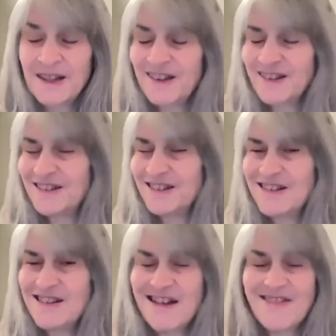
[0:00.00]
Because
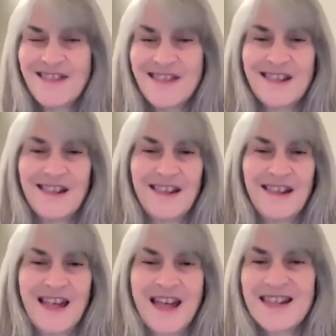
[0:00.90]
nothing,
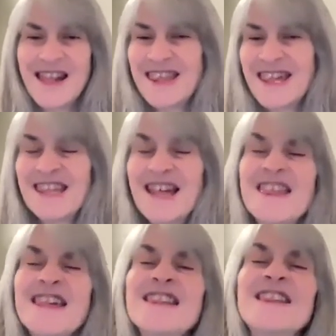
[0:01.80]
nothing,
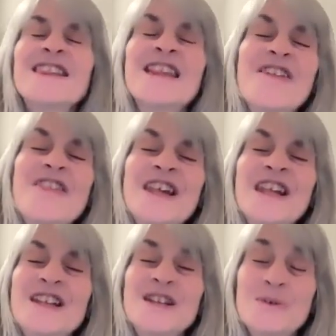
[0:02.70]
nothing, nothing
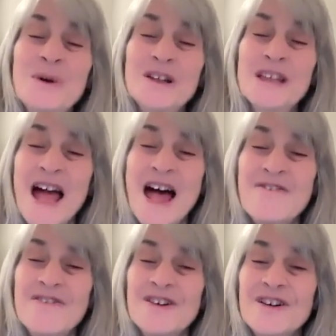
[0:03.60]
in your world
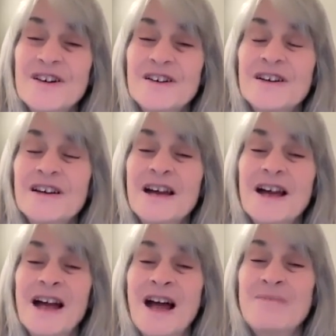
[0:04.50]
ever
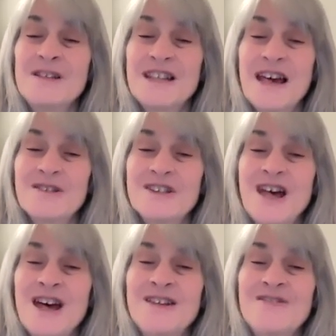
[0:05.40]
happens
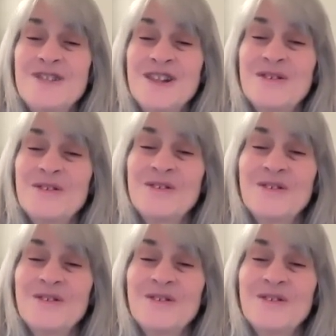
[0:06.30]
outside of you.